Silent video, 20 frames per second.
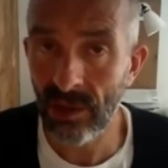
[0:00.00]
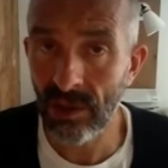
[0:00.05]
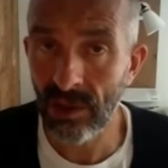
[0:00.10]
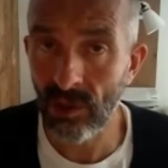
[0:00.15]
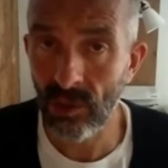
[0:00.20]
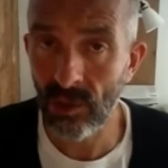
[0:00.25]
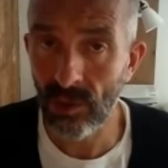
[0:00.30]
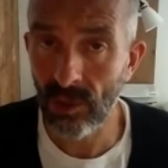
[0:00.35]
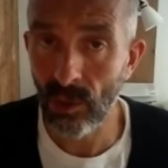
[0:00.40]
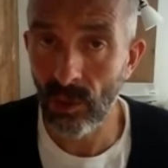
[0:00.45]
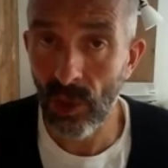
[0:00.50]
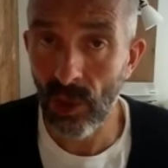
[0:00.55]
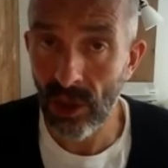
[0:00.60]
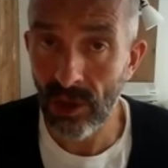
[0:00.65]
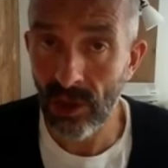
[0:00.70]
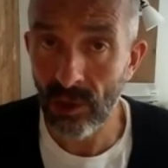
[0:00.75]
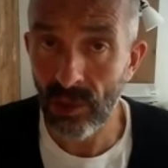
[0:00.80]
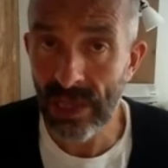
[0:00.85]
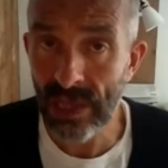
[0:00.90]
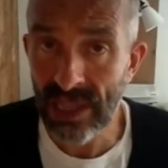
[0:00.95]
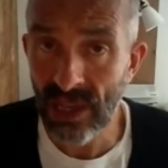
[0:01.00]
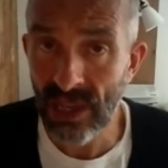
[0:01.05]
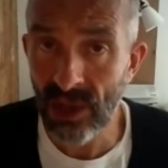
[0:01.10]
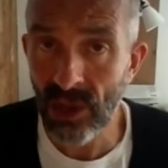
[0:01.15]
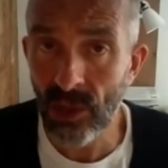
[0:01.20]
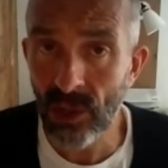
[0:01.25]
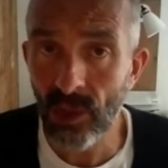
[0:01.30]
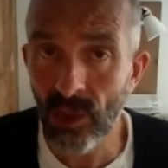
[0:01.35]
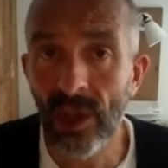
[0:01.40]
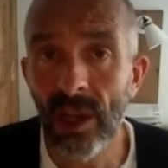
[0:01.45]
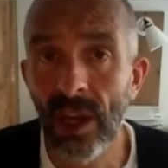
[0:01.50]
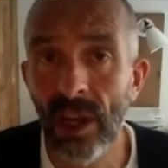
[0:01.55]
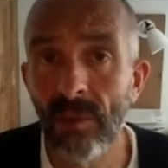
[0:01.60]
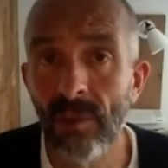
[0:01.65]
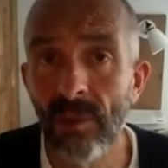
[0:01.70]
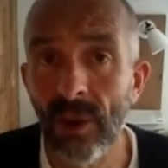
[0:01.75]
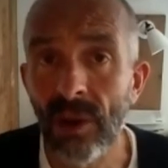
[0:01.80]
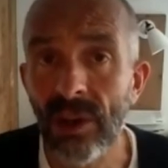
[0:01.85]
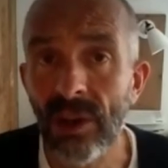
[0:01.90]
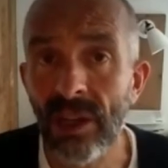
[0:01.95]
work that we do,
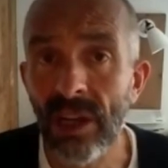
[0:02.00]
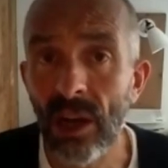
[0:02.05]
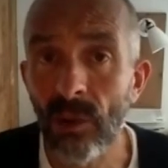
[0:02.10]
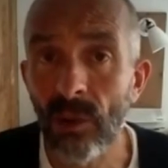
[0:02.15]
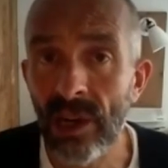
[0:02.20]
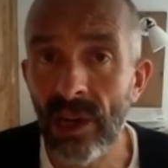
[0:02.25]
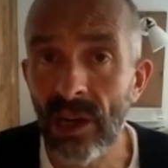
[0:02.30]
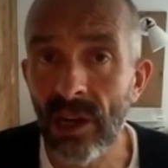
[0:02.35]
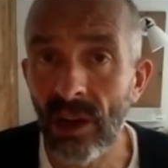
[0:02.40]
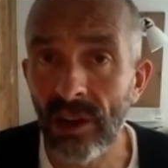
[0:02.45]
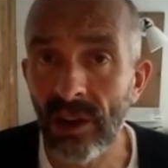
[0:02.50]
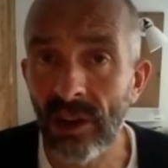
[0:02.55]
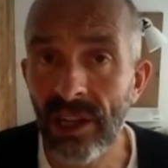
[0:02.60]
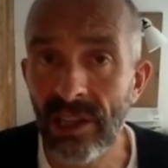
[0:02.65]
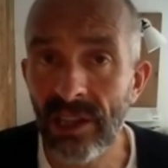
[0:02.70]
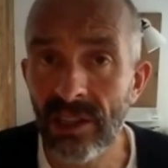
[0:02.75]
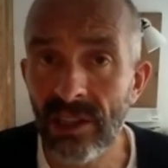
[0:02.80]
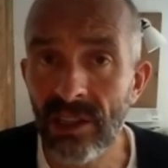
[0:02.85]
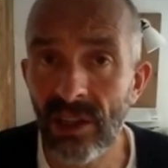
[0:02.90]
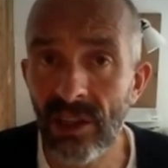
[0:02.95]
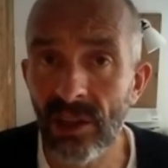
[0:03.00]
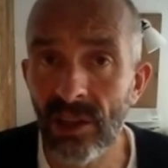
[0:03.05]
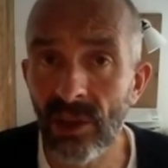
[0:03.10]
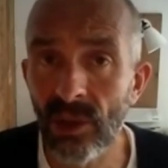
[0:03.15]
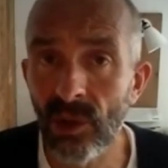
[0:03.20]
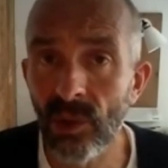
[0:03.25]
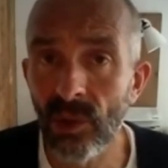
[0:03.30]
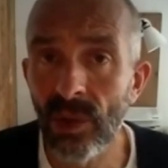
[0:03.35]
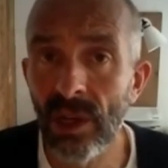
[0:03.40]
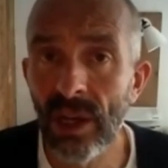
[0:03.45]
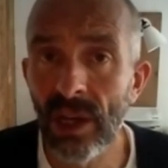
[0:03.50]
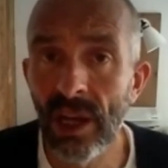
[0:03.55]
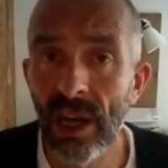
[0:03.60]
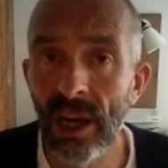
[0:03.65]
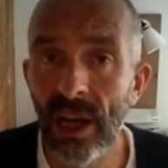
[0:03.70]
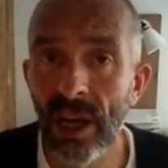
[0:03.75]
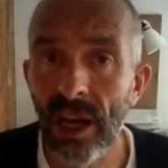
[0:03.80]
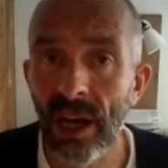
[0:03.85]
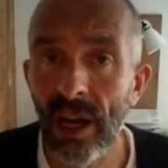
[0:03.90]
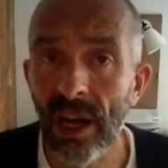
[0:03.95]
but we're not looking to
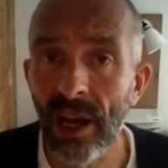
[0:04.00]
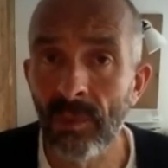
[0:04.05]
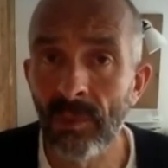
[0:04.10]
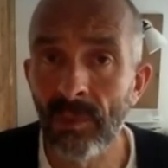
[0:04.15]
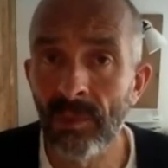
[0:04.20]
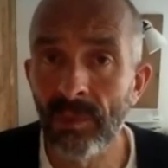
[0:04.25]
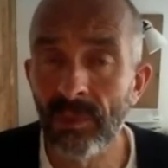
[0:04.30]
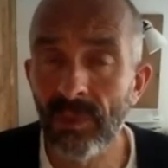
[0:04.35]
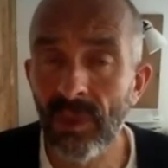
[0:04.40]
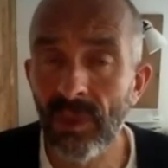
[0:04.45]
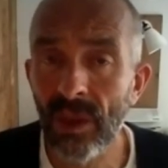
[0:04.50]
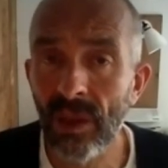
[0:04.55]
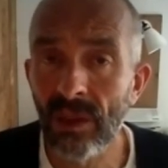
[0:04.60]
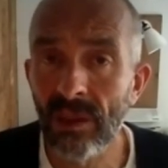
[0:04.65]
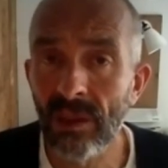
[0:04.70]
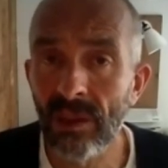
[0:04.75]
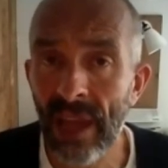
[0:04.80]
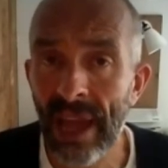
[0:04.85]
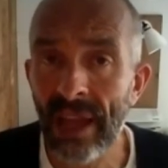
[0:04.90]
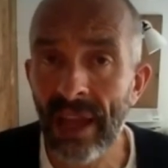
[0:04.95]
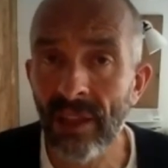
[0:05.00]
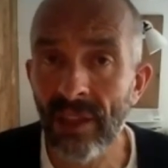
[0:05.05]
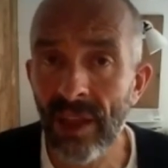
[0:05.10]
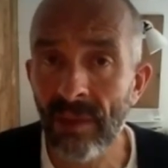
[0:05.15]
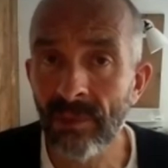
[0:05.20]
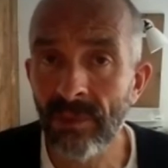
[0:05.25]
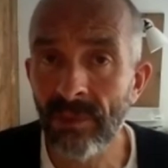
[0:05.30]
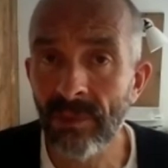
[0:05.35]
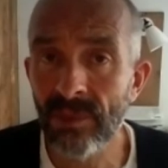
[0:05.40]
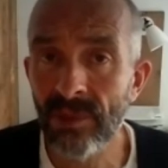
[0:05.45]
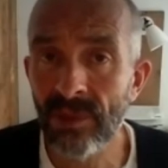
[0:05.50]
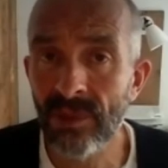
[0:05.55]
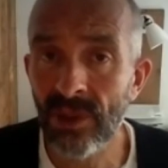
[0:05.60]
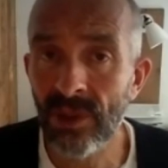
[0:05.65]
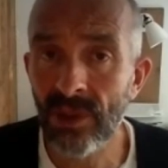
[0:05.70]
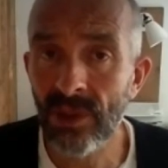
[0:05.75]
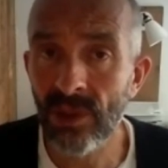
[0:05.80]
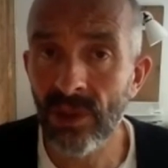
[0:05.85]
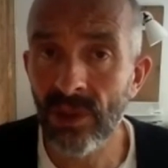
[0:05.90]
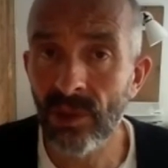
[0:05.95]
nail them
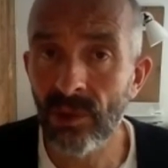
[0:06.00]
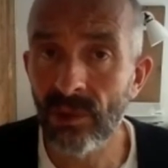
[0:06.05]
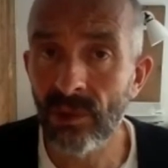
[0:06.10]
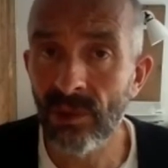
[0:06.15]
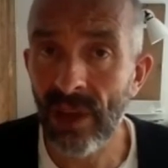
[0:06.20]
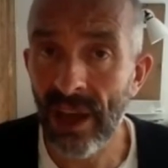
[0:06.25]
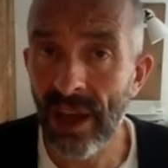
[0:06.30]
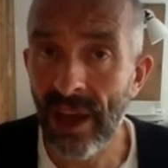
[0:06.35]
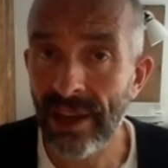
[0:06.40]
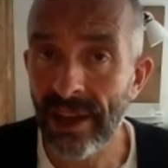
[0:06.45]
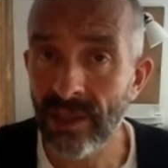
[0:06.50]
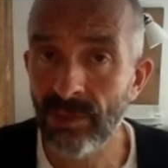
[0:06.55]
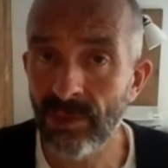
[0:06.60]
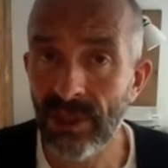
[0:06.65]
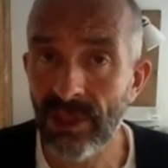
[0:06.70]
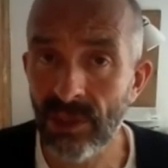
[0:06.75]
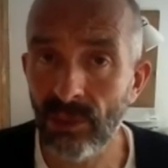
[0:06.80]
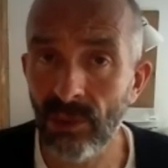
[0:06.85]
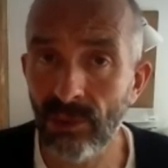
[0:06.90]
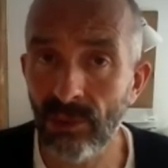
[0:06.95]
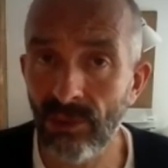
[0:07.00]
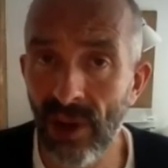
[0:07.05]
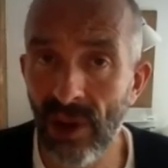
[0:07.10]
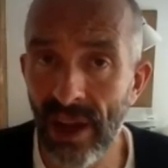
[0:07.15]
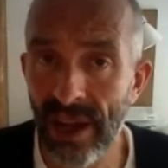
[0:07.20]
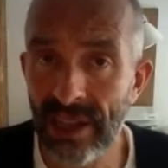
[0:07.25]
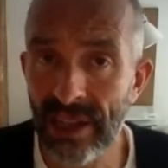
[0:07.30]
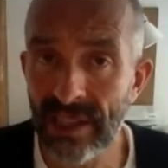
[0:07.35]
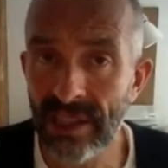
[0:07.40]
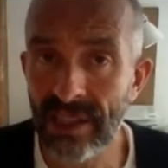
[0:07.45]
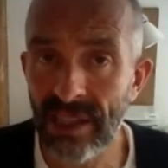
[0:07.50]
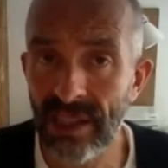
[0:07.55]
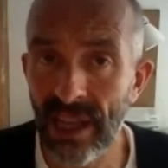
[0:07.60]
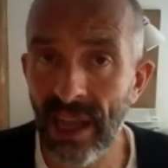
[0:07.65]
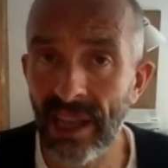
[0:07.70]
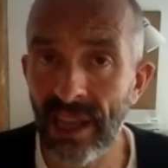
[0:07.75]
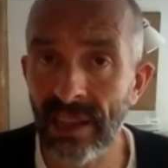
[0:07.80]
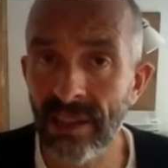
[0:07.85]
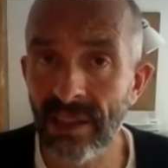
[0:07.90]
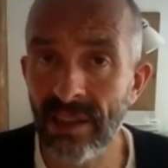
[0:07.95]
to the highest possible price.
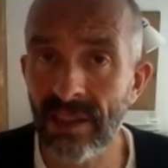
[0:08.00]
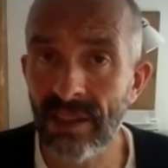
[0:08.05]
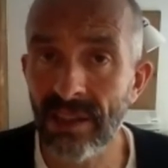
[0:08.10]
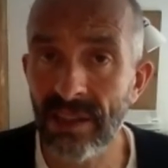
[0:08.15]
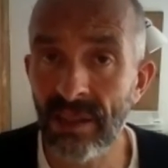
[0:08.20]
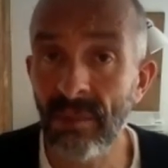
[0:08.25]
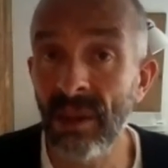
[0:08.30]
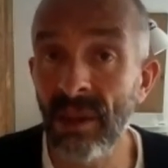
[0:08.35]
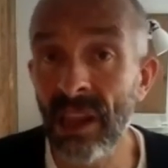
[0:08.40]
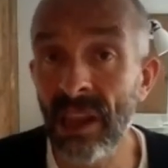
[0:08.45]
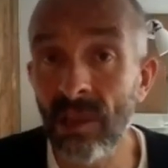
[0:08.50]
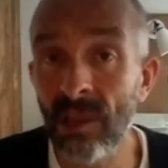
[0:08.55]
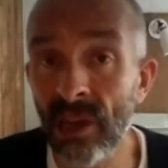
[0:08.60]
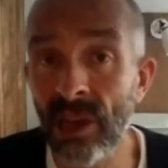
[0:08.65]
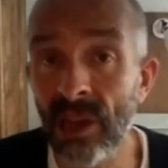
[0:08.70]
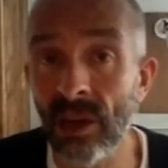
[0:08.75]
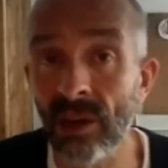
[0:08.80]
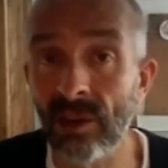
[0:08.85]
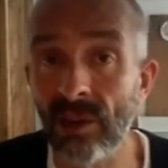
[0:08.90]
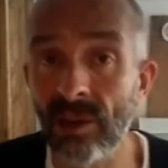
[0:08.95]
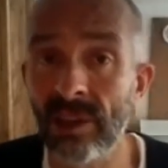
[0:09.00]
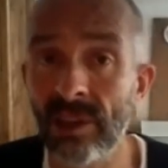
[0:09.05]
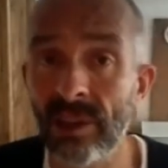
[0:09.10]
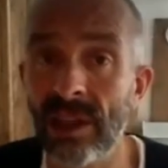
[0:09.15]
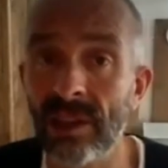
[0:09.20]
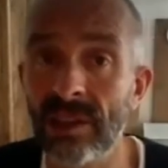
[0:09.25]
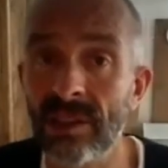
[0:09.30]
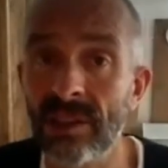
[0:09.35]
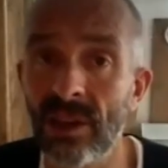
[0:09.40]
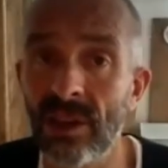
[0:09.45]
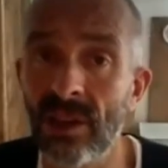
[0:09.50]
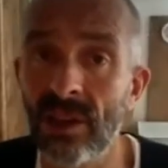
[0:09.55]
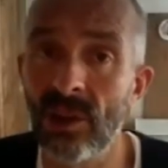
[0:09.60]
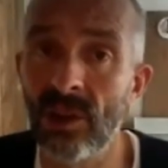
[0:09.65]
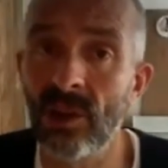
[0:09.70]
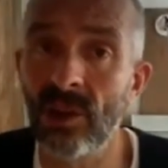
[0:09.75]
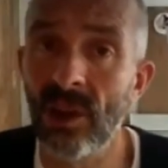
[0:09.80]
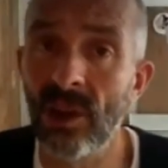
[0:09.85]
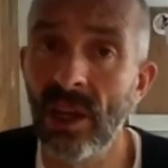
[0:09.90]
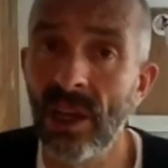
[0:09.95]
And similarly, we're not looking to
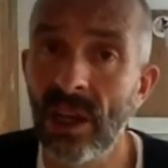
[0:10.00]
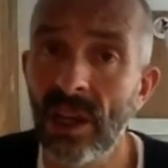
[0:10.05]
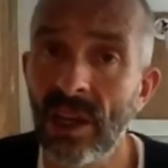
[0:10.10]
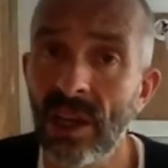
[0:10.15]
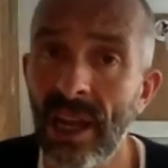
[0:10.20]
nail